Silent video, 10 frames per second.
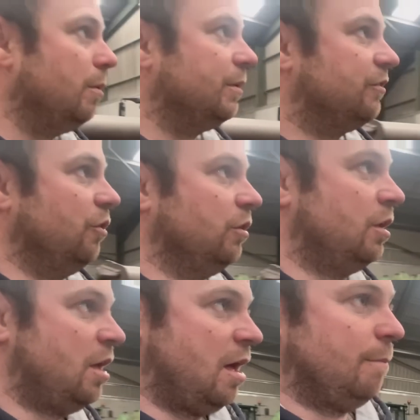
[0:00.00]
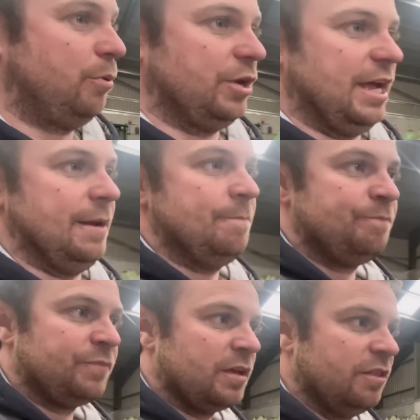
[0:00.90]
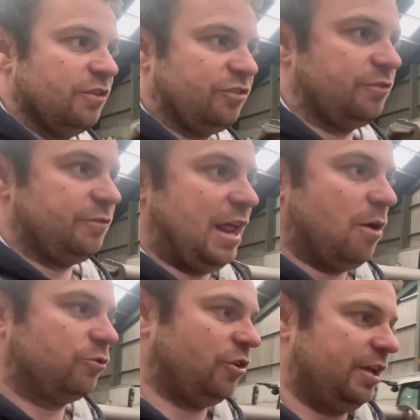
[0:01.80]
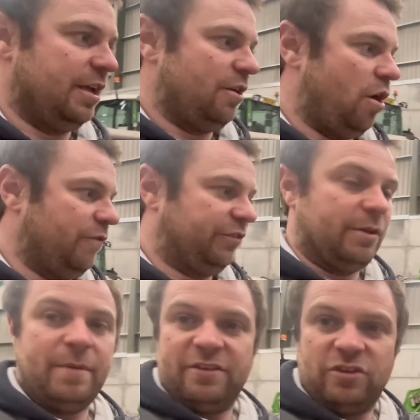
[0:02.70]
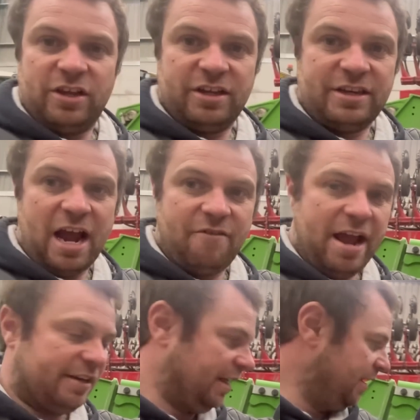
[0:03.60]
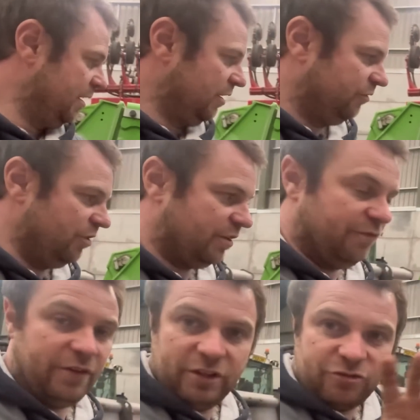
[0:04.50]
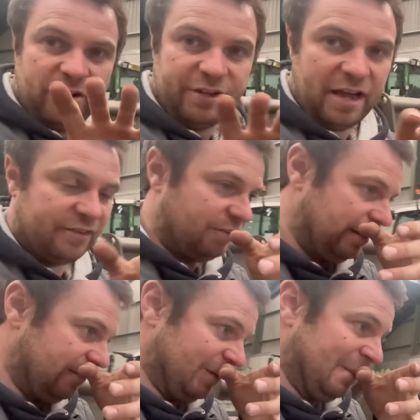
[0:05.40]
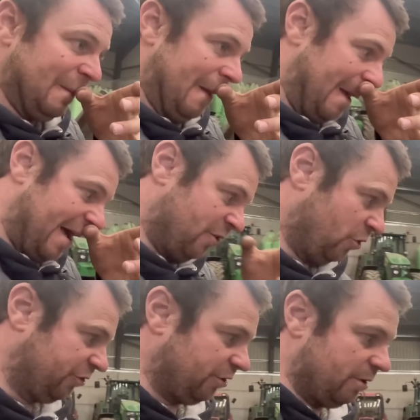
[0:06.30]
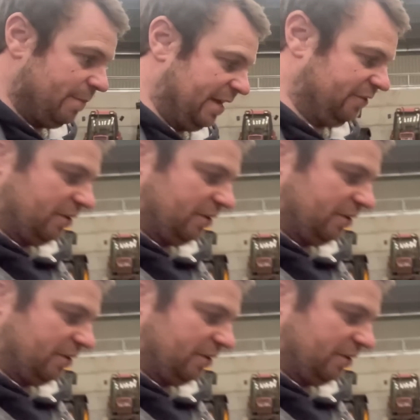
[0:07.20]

at all, put it in. The snout on it obviously means that you can direct it, so you can fill the drill nice and even. And also it means